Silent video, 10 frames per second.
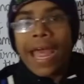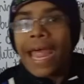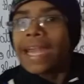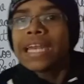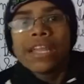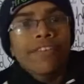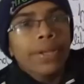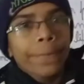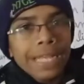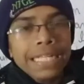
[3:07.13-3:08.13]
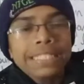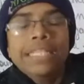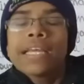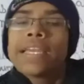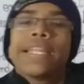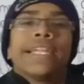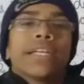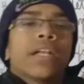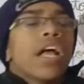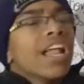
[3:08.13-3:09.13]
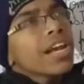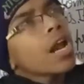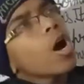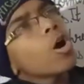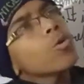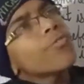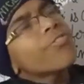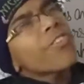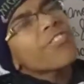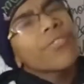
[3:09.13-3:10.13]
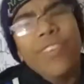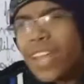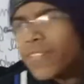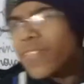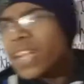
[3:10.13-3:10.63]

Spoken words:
and living beings need. Now, when